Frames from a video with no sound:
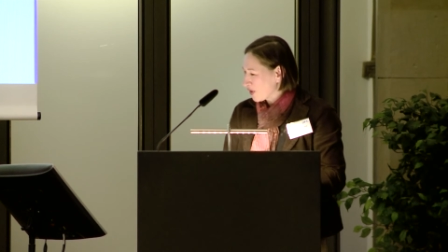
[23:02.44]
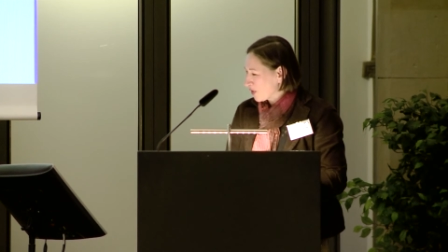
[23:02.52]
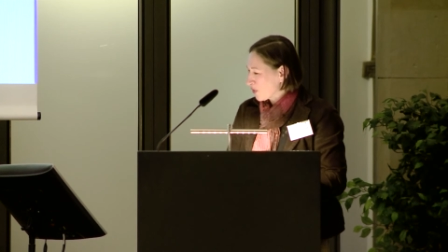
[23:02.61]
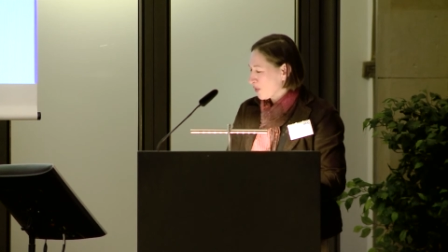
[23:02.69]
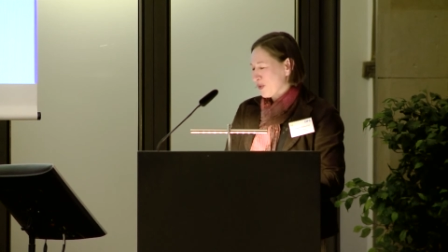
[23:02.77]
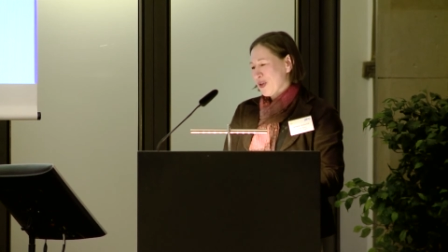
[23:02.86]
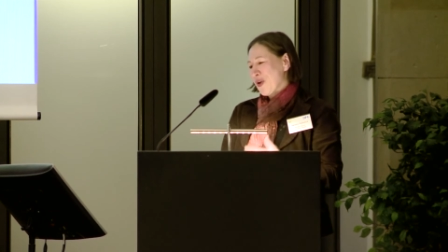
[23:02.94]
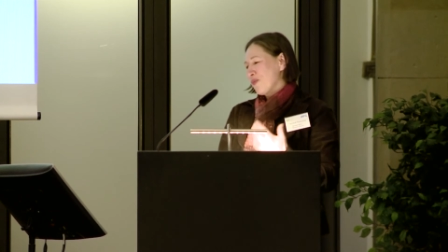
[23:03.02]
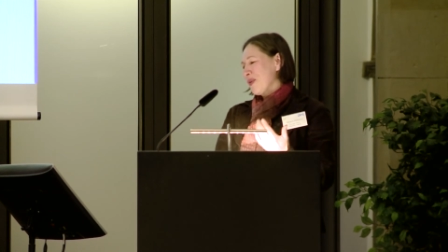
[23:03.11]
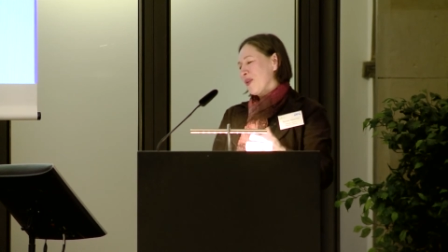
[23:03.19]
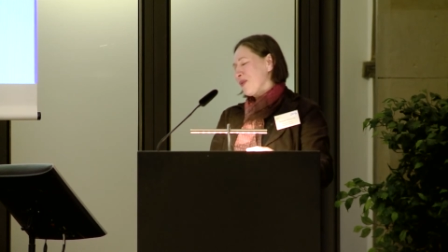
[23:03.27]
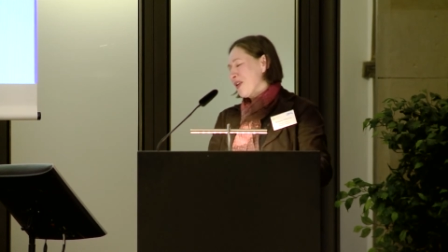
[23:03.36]
or, you know,
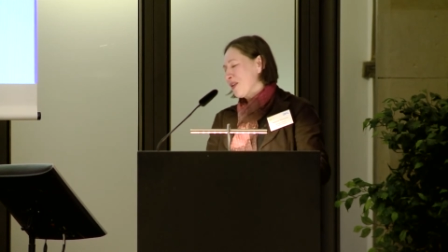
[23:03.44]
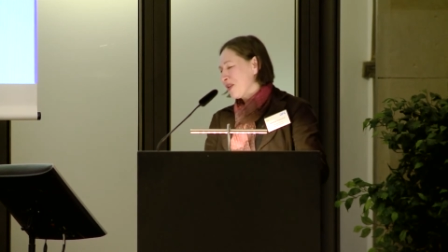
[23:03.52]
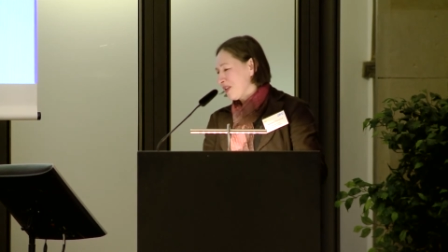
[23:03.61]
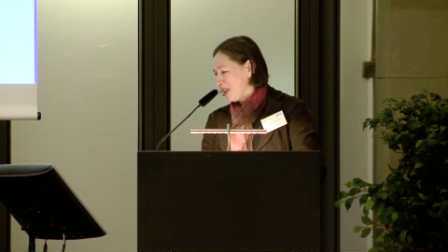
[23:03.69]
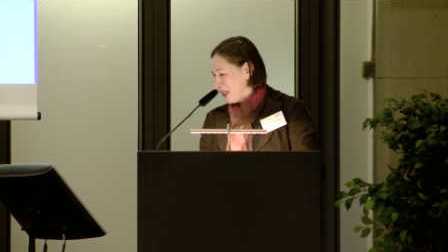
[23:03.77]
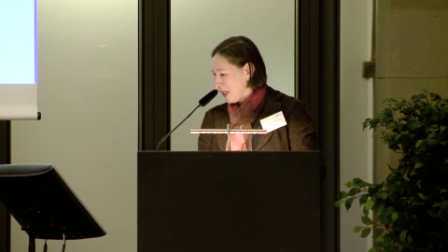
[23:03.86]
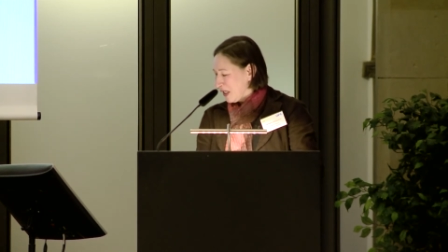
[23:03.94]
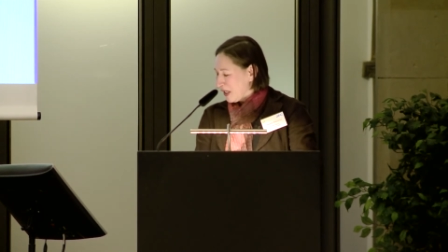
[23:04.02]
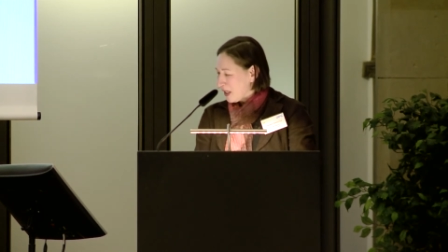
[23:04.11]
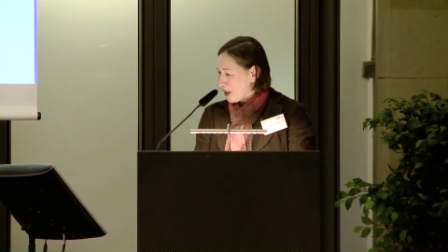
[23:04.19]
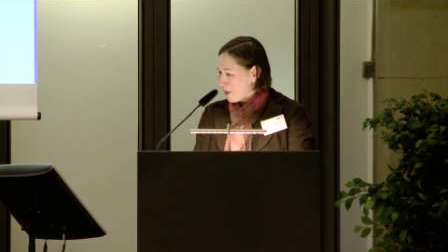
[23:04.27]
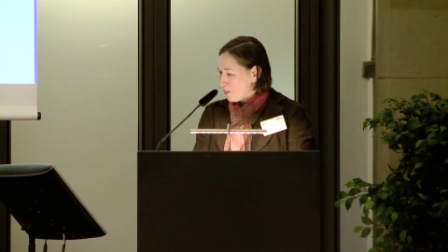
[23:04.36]
not, not
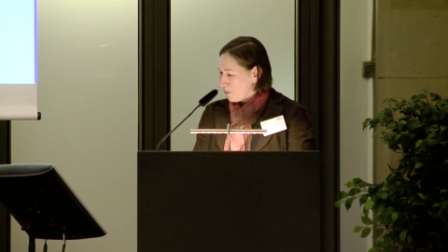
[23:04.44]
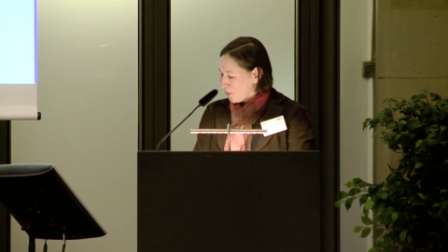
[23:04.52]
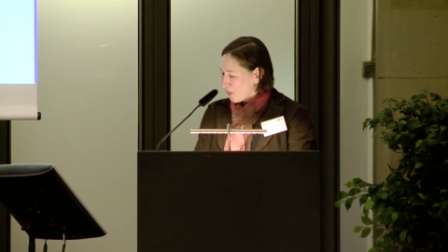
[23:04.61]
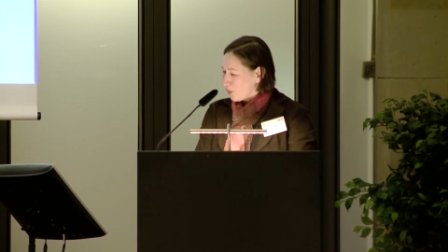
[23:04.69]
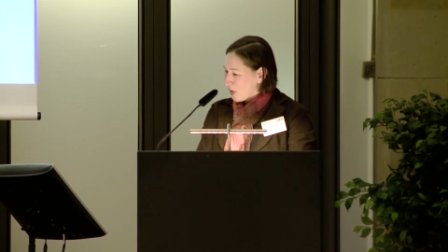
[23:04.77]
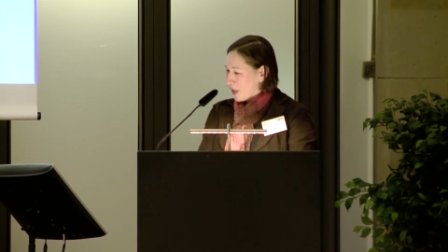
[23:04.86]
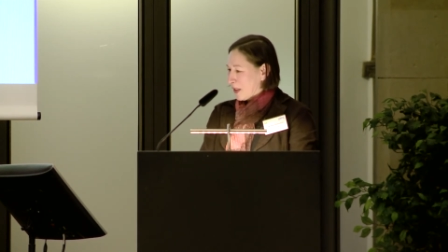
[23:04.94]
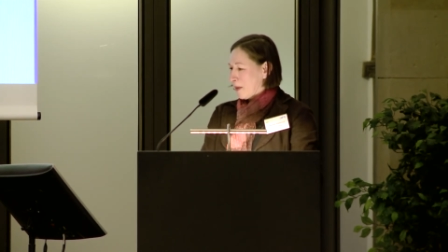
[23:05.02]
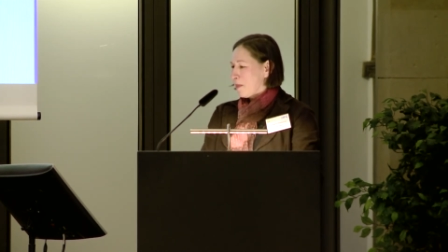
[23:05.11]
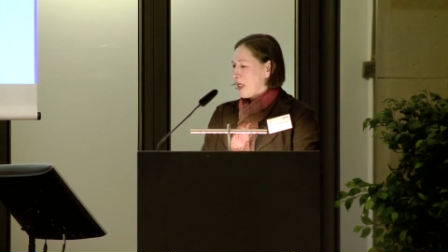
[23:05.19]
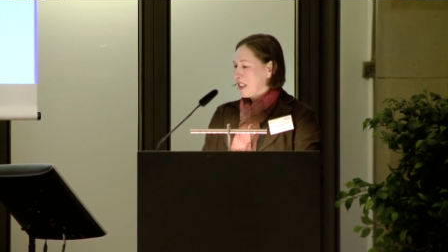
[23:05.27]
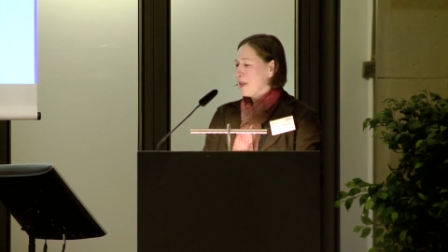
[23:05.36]
uh, uh,
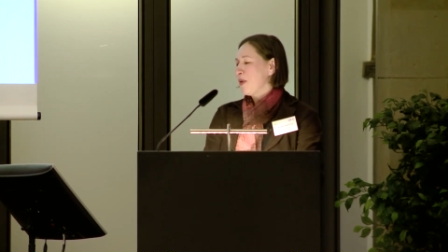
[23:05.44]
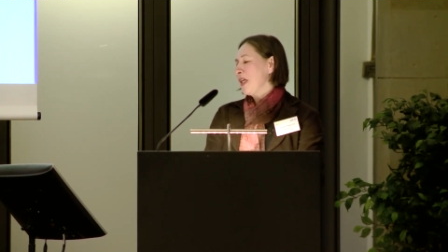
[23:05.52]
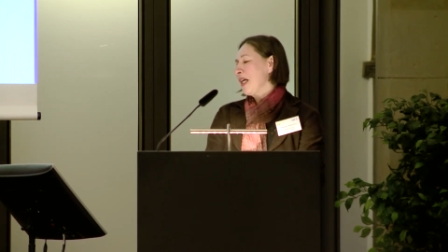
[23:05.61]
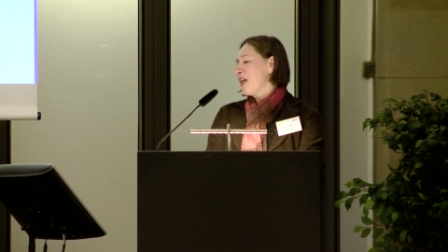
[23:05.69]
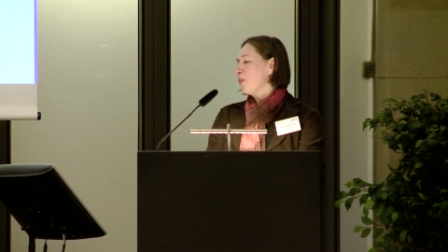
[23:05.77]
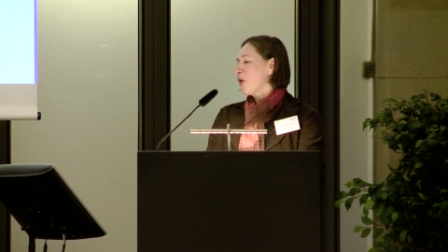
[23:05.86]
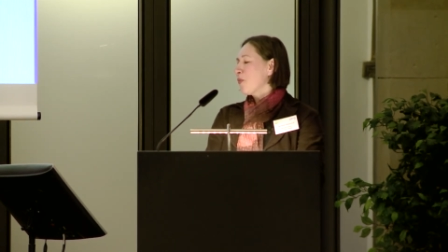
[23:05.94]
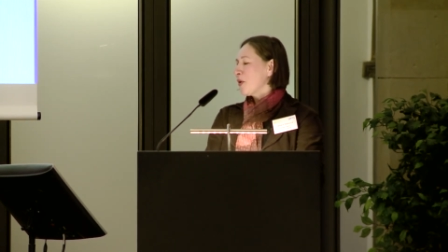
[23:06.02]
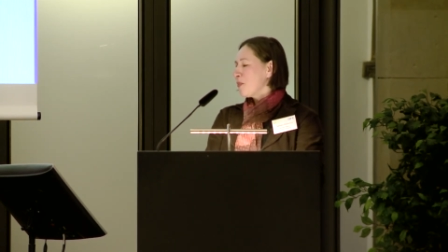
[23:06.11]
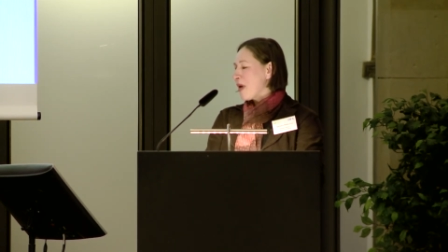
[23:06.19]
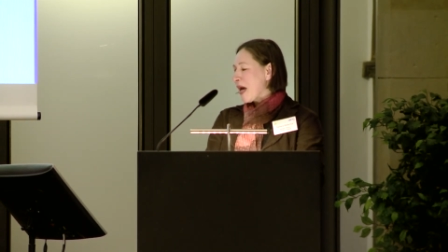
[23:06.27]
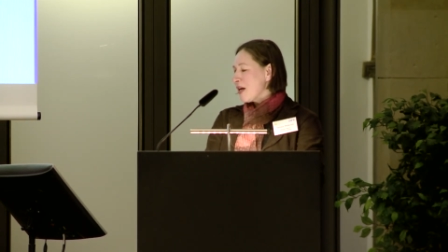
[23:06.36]
exhibiting
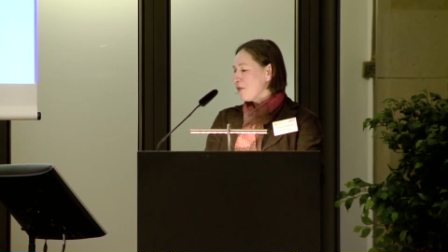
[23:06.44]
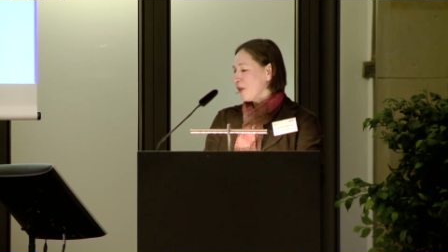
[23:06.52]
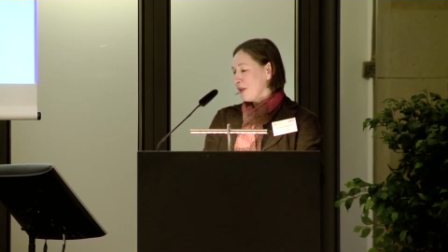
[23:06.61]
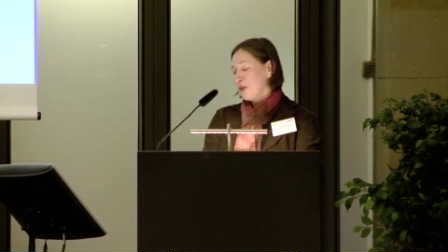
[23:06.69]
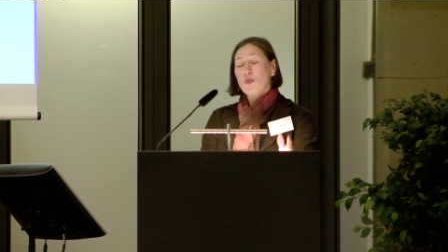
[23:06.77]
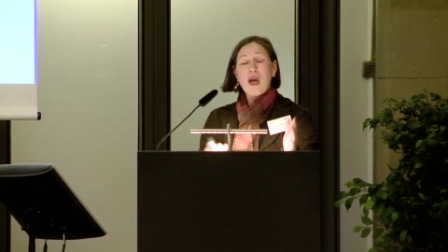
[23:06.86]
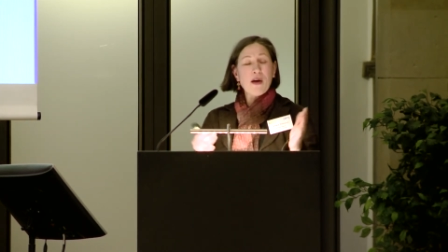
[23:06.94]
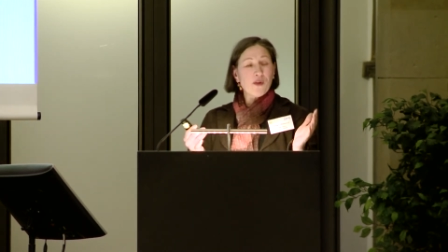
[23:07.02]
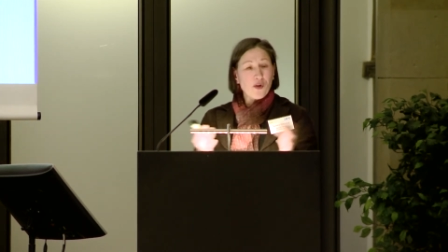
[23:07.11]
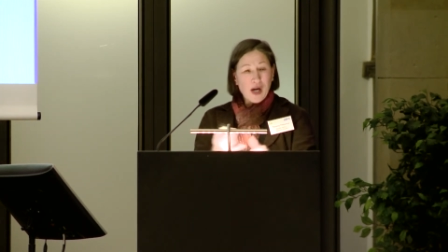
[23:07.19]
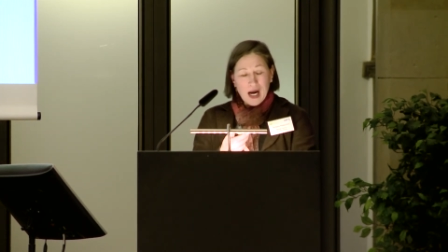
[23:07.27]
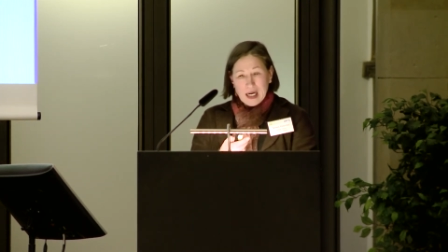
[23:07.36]
inappropriate behavior? So we have
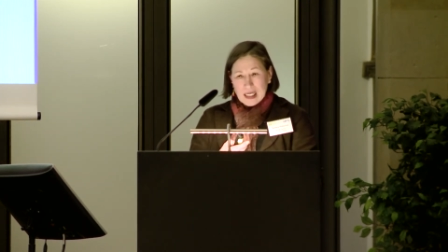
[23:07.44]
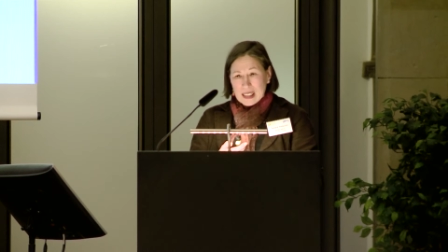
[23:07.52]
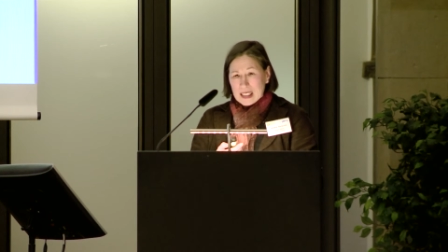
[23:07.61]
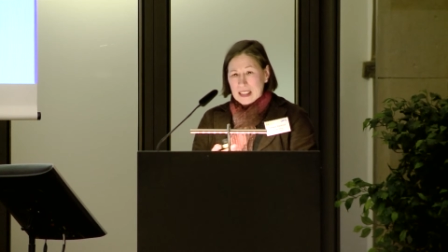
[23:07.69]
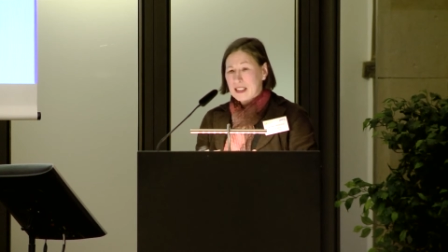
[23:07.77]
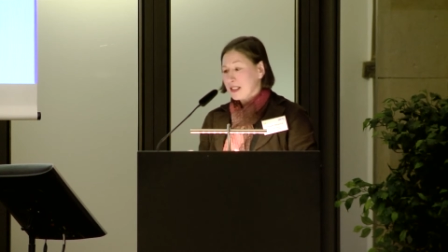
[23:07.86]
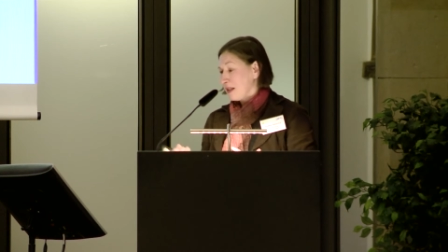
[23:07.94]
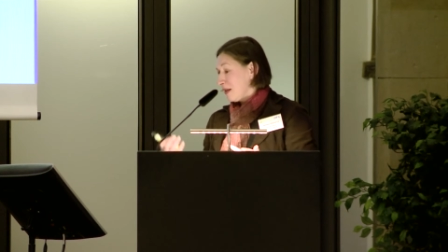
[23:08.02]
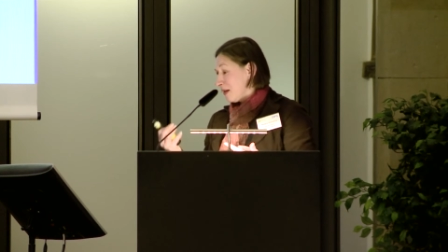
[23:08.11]
our guidelines,